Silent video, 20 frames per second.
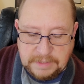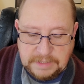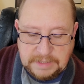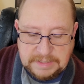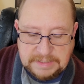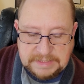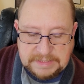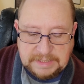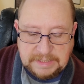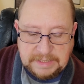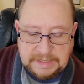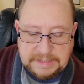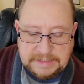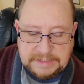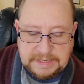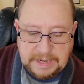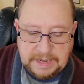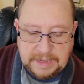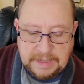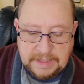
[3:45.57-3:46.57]
still in
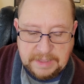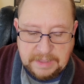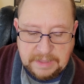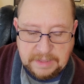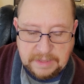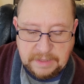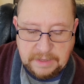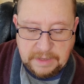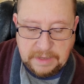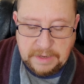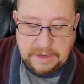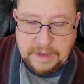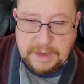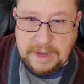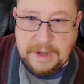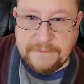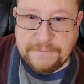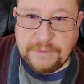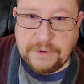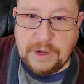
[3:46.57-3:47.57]
death
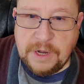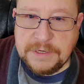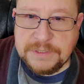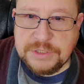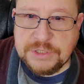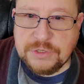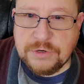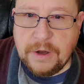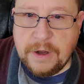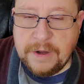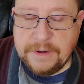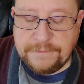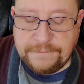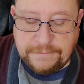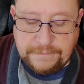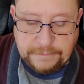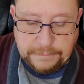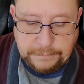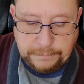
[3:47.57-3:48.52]
and forgotten strife.